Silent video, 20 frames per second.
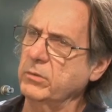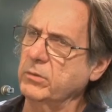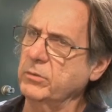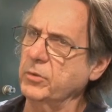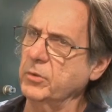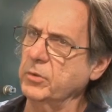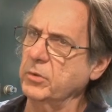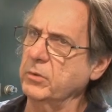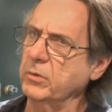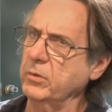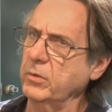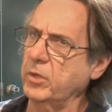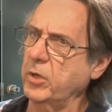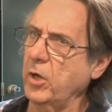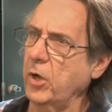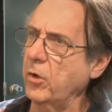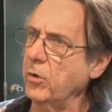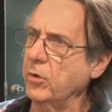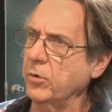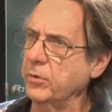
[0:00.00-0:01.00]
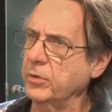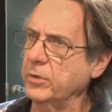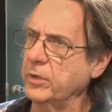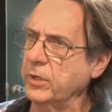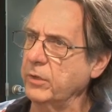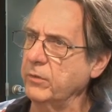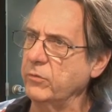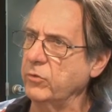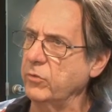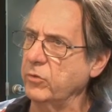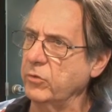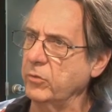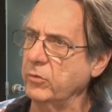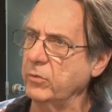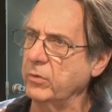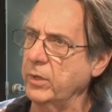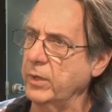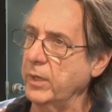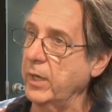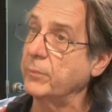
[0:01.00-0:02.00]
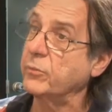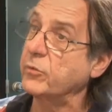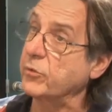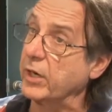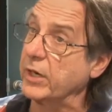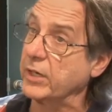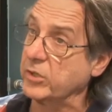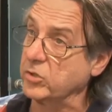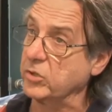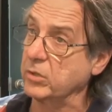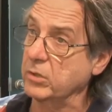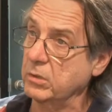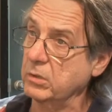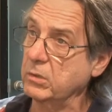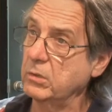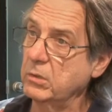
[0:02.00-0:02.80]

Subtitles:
the code gives you an abstraction.